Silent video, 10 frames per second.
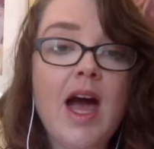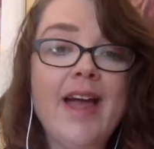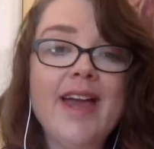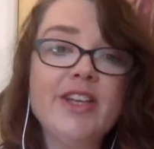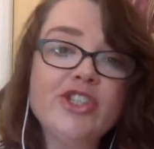
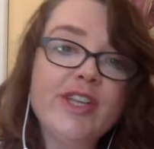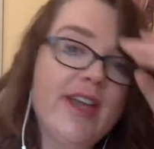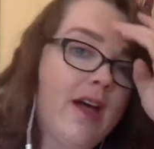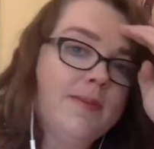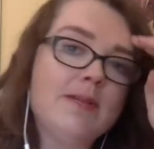I actually
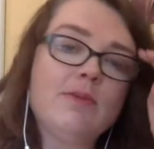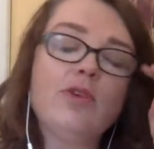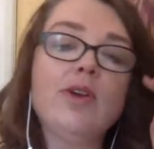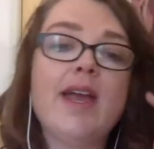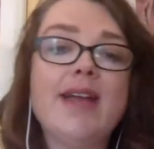helped him
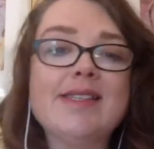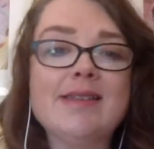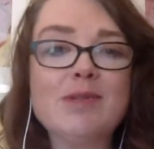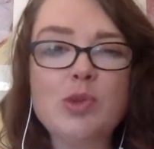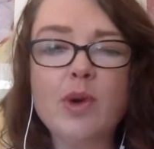create
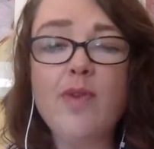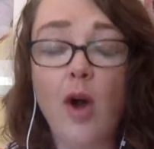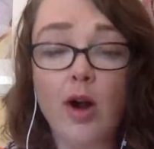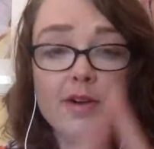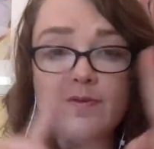some sort of
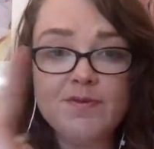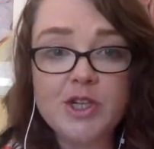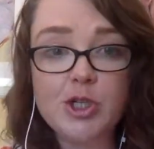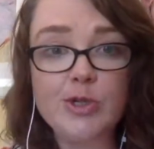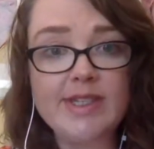
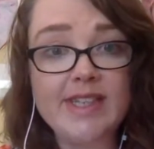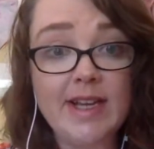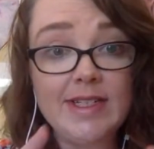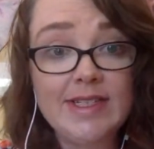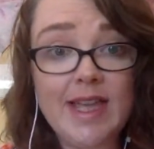artificial
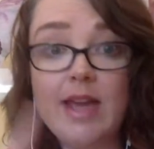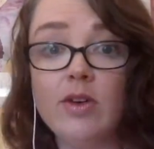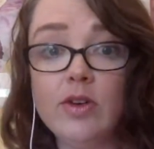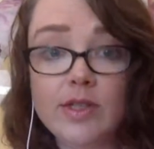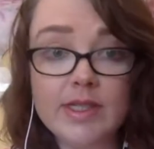sales
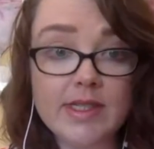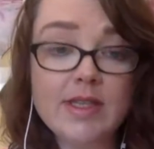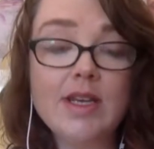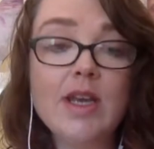cycles